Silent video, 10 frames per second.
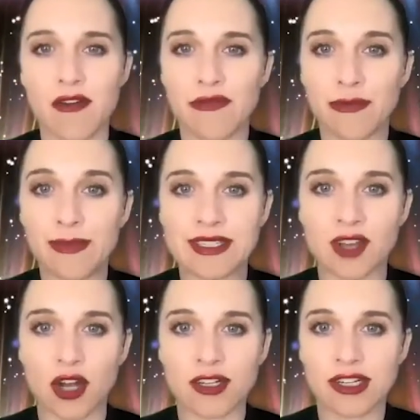of Miss
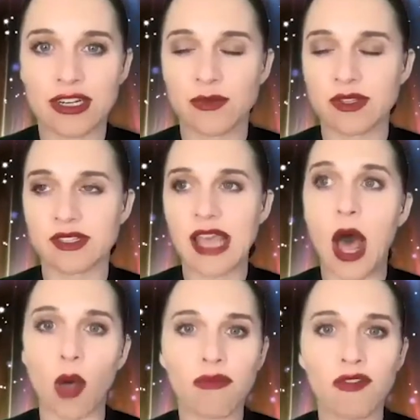Audrey was
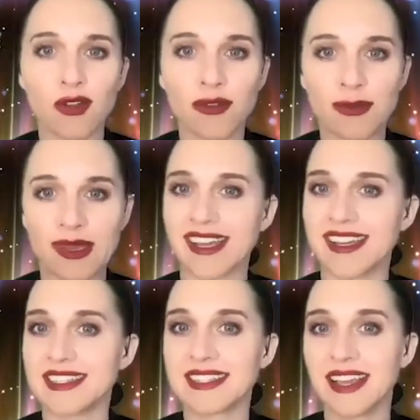helpful
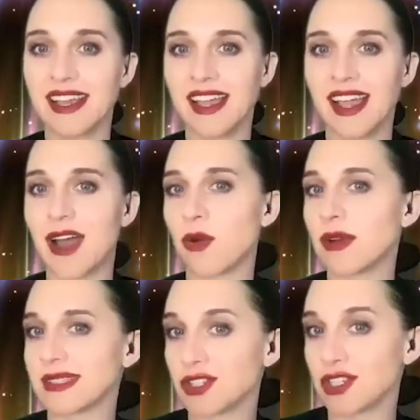because I
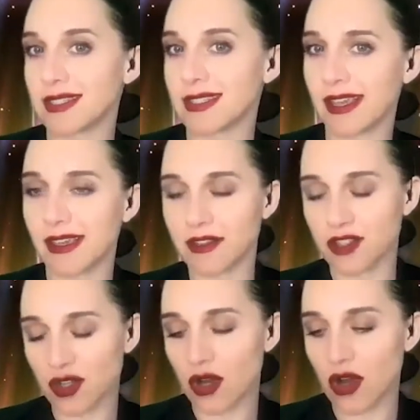wasn't just singing a
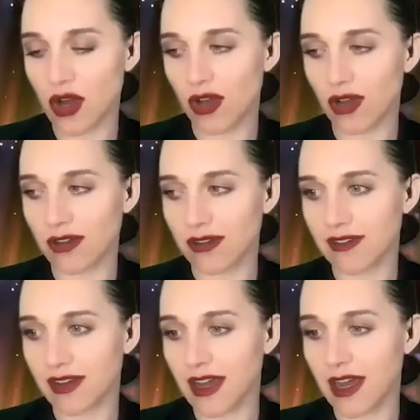song
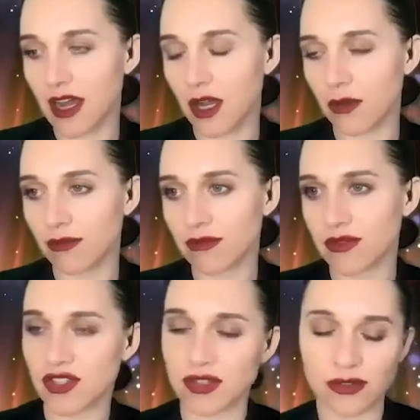um,
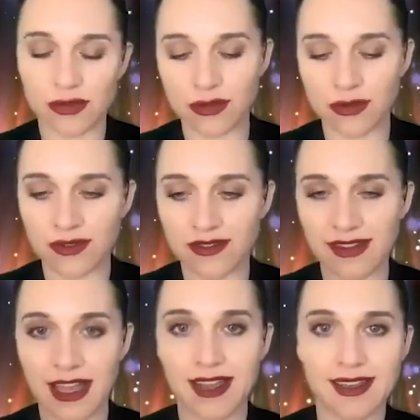to
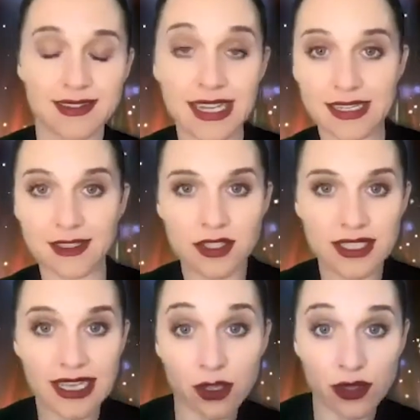like tell
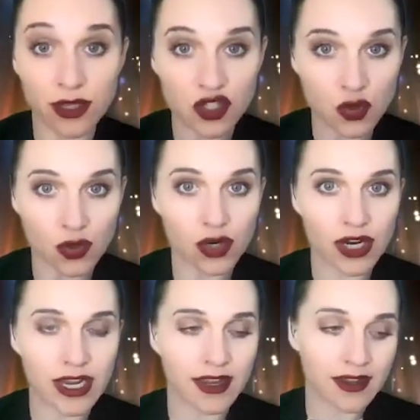tell the
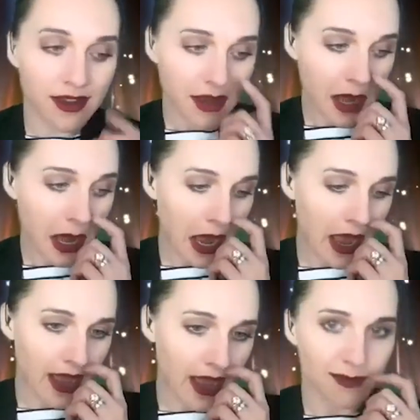story.
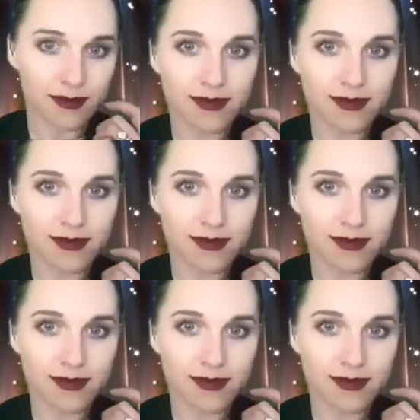Uh,